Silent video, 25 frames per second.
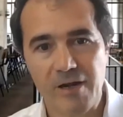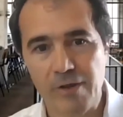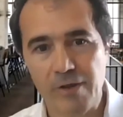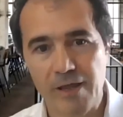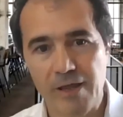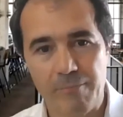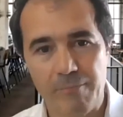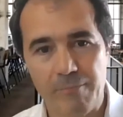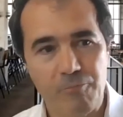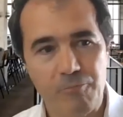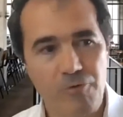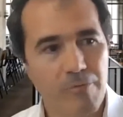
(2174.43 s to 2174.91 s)
we
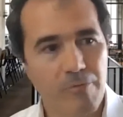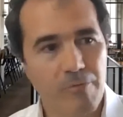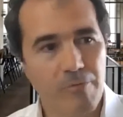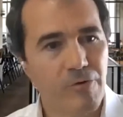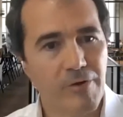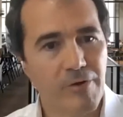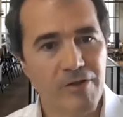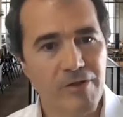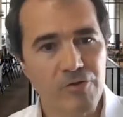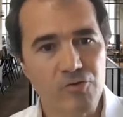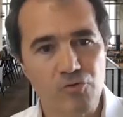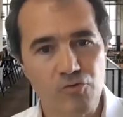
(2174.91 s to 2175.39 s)
are probably
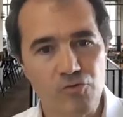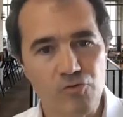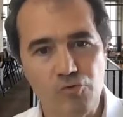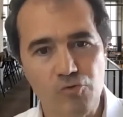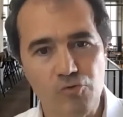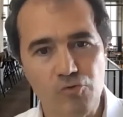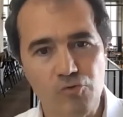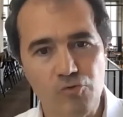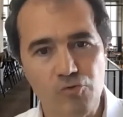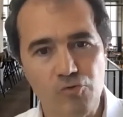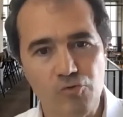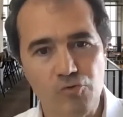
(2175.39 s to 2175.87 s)
going to
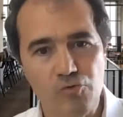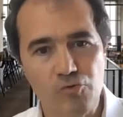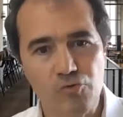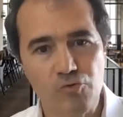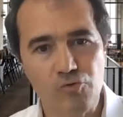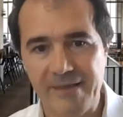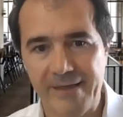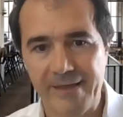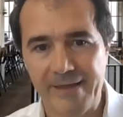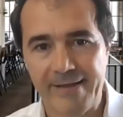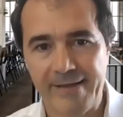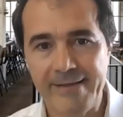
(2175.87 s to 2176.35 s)
do more this
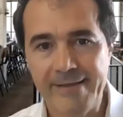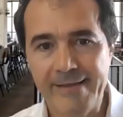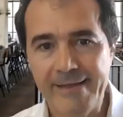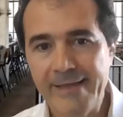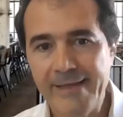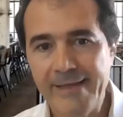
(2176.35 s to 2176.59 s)
year